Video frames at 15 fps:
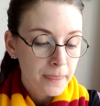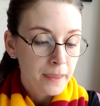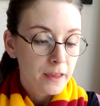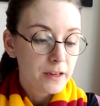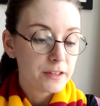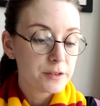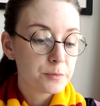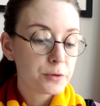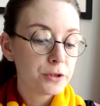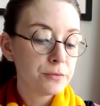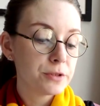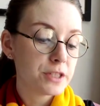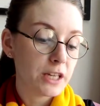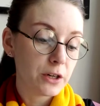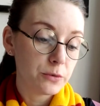His
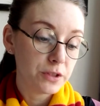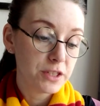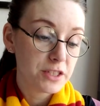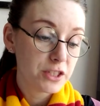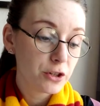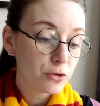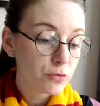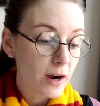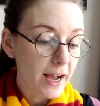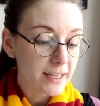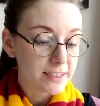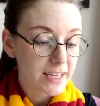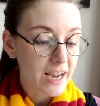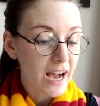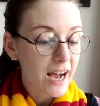broomstick was still
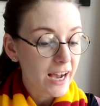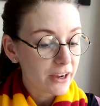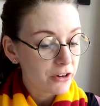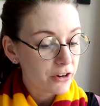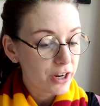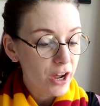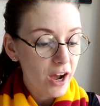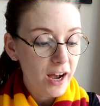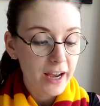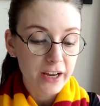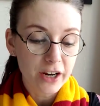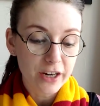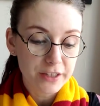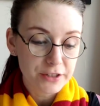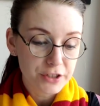rising higher and
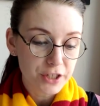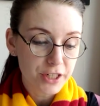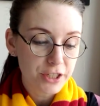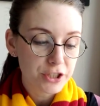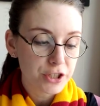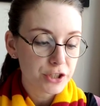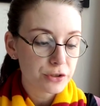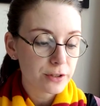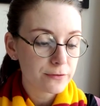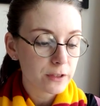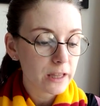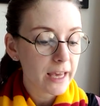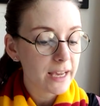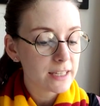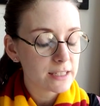higher and started to drift
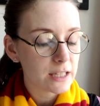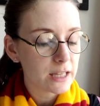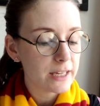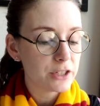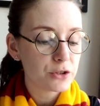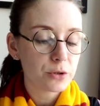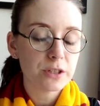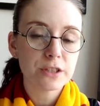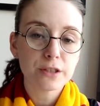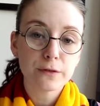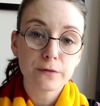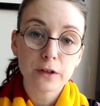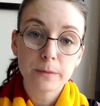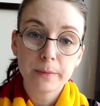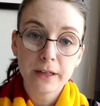lazily towards the
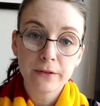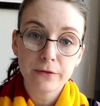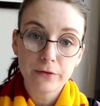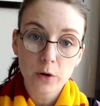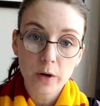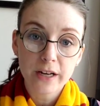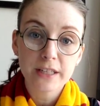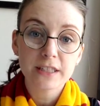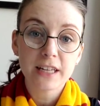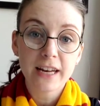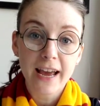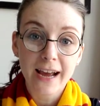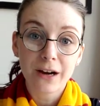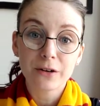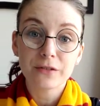Forbidden Forest and
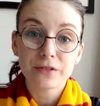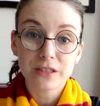out of